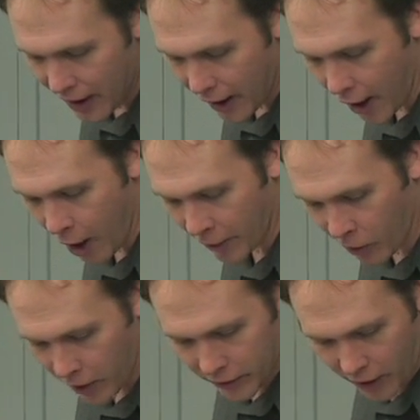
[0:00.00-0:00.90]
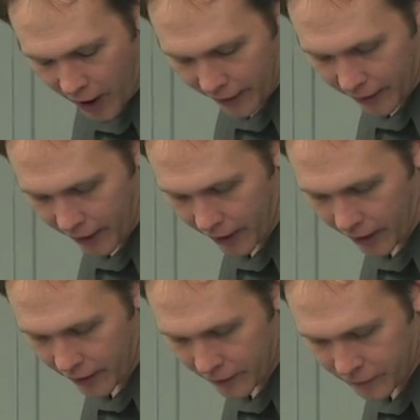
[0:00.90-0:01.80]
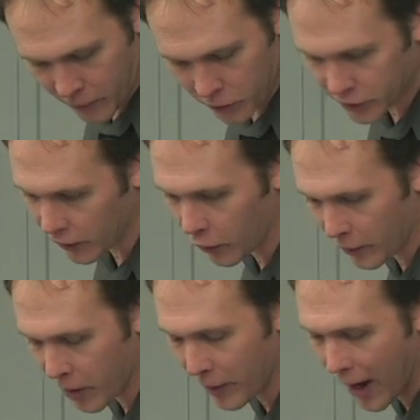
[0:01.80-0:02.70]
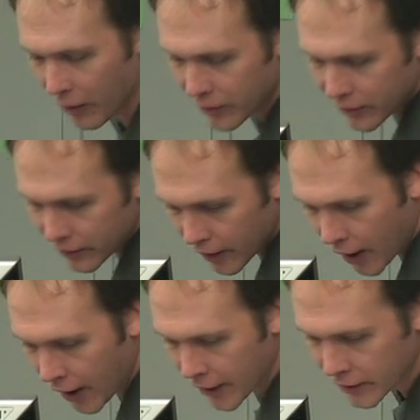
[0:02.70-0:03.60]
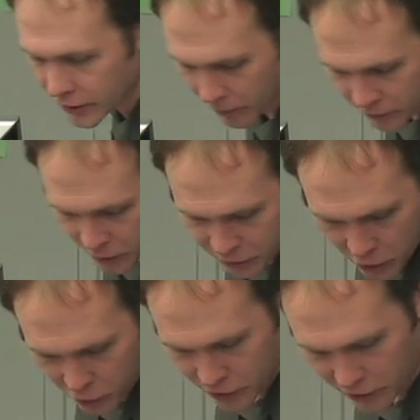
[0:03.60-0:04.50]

And I want to talk first a little bit about some do's and